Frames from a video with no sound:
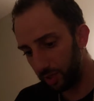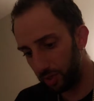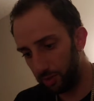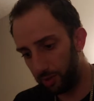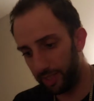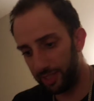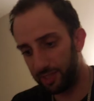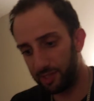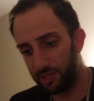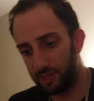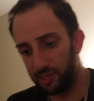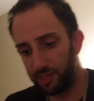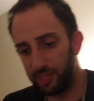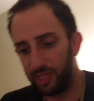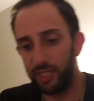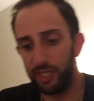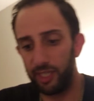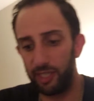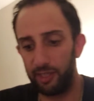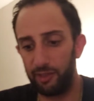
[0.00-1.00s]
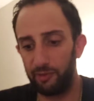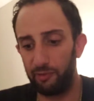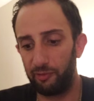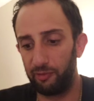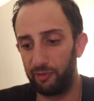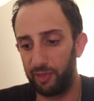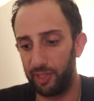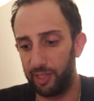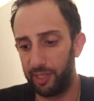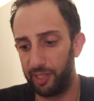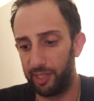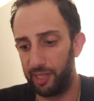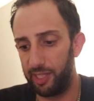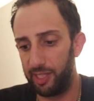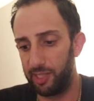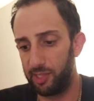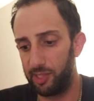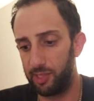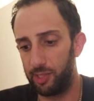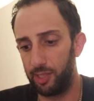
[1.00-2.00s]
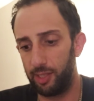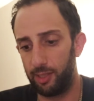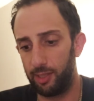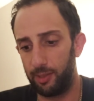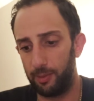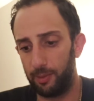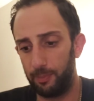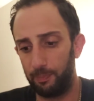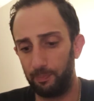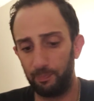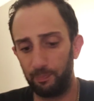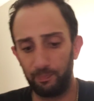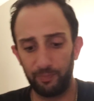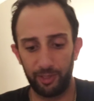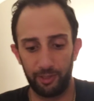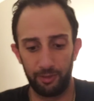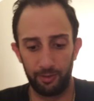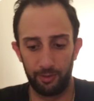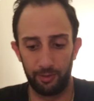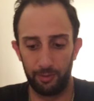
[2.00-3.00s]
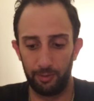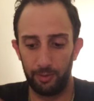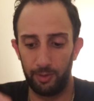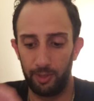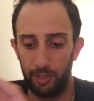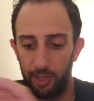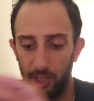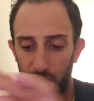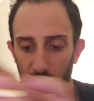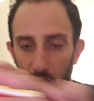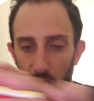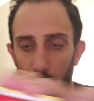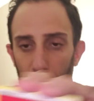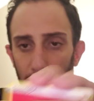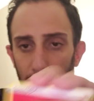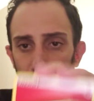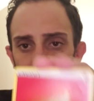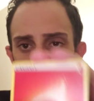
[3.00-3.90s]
Let's see if uh, this um, comic